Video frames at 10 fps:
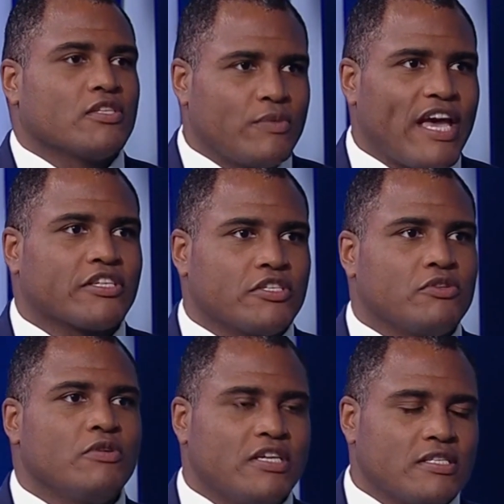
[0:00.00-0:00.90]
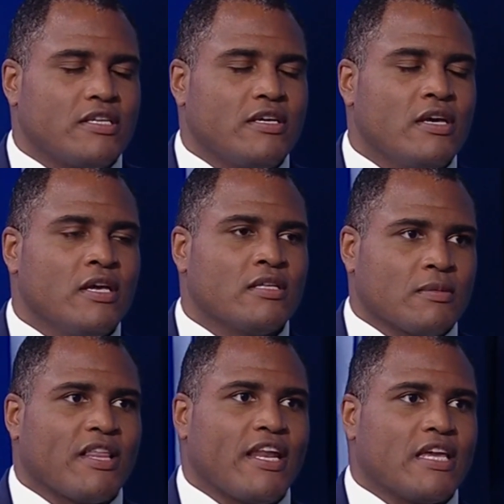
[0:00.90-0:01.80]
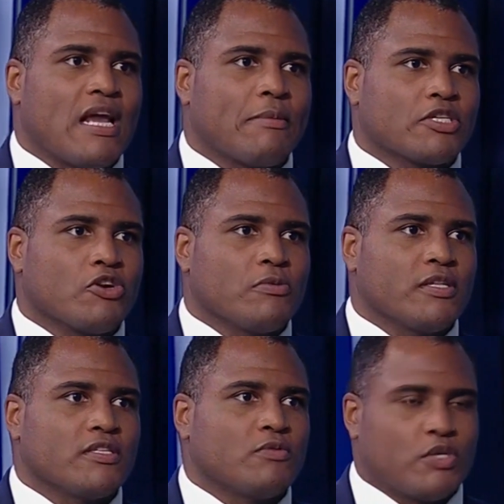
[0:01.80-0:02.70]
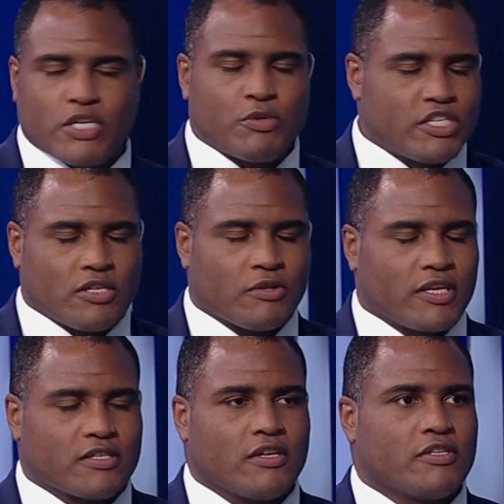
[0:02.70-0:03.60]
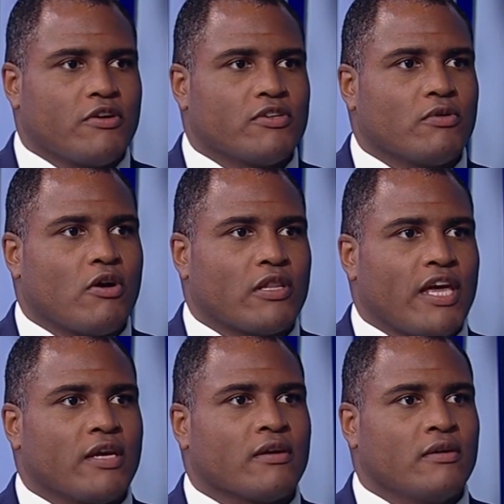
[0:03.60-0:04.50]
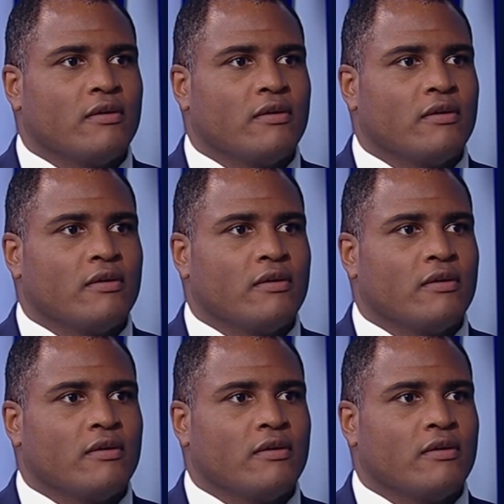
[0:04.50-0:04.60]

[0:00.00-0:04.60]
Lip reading: So we actually do need to see some of that economic turbulence. We just don't think it's going to turn into a hard landing.